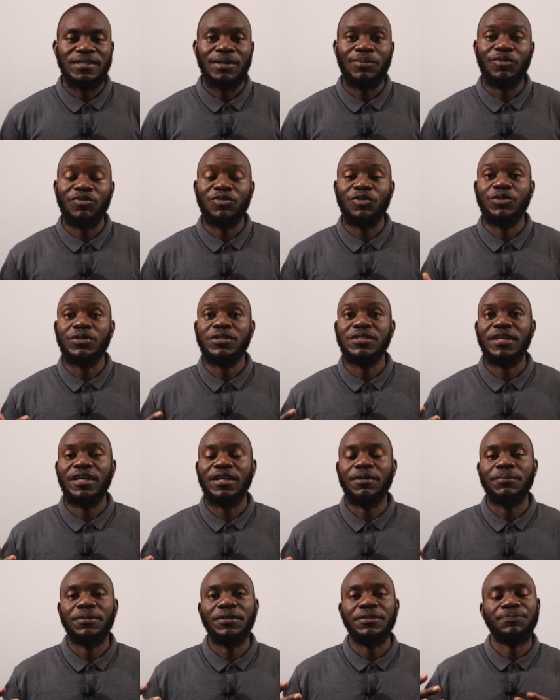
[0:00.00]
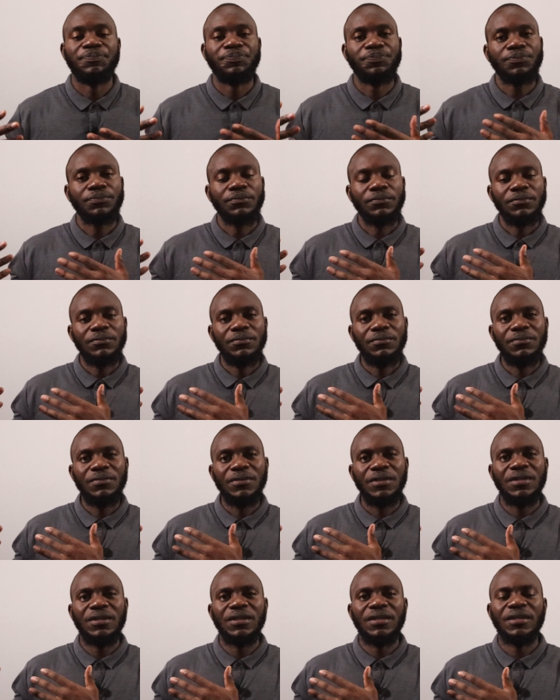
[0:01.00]
Some of you will tell me
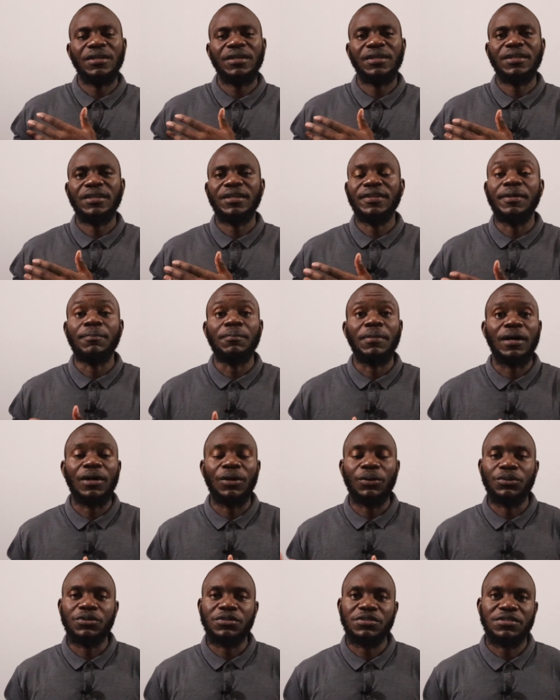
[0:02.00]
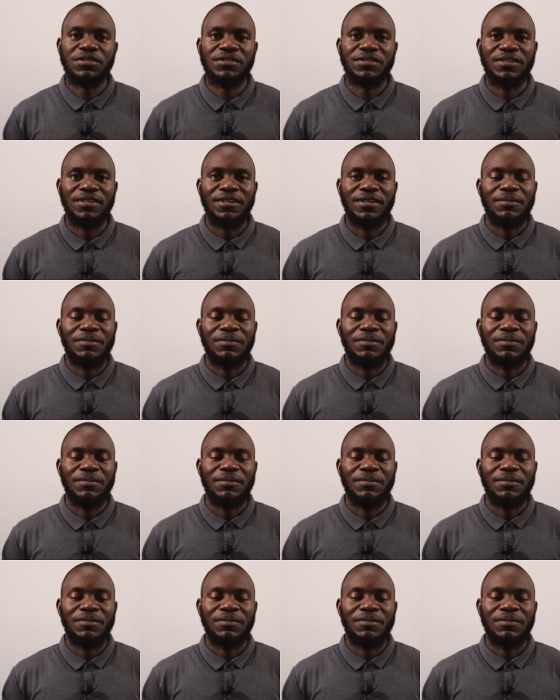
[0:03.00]
uh, the mangoes,